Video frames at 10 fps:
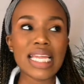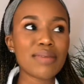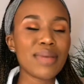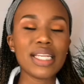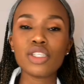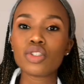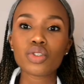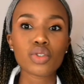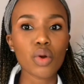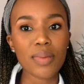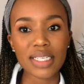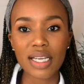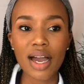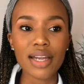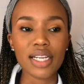it made it so much
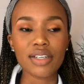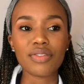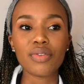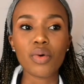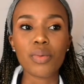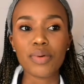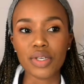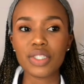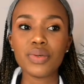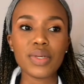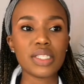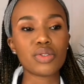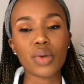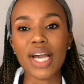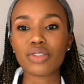harder for bursaries
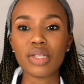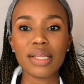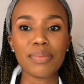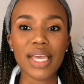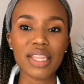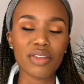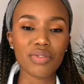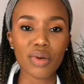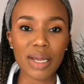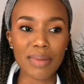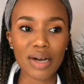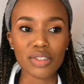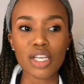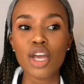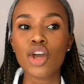to actually pay the full
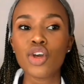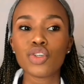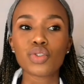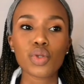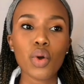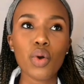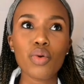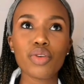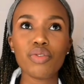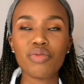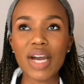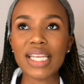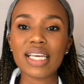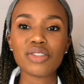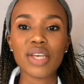amount. So you
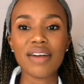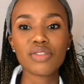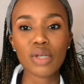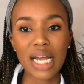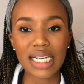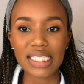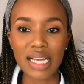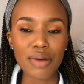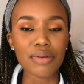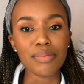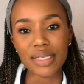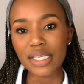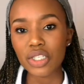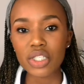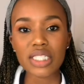find that you have to cut down
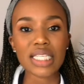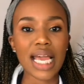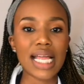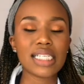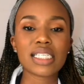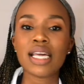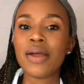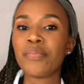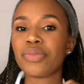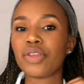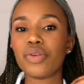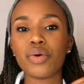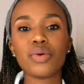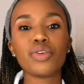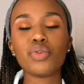meals and,
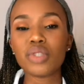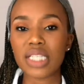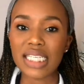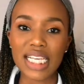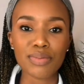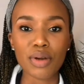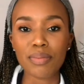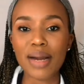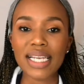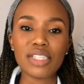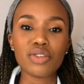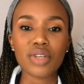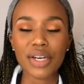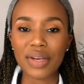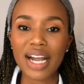use the textbook money to
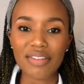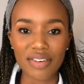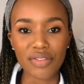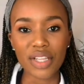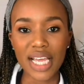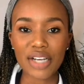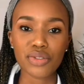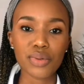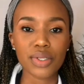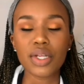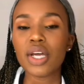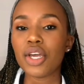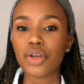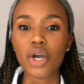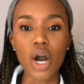try to cover for the actual
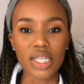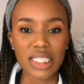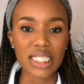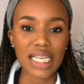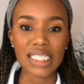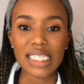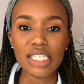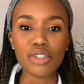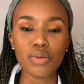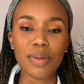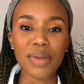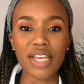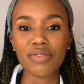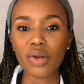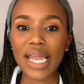costs that need to be
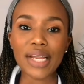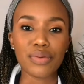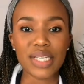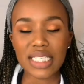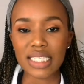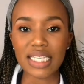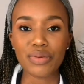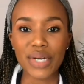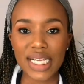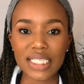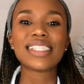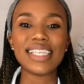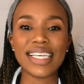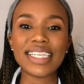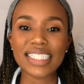paid for, like it's
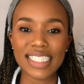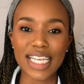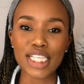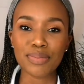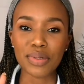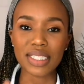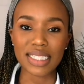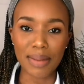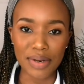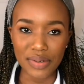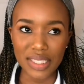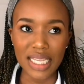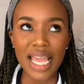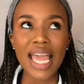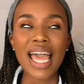getting textbook
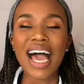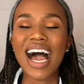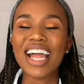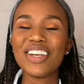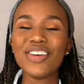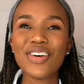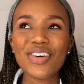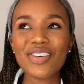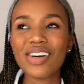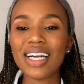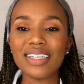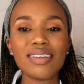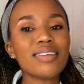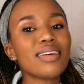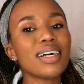summaries. I
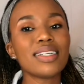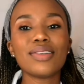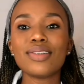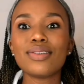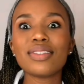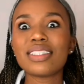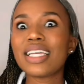know.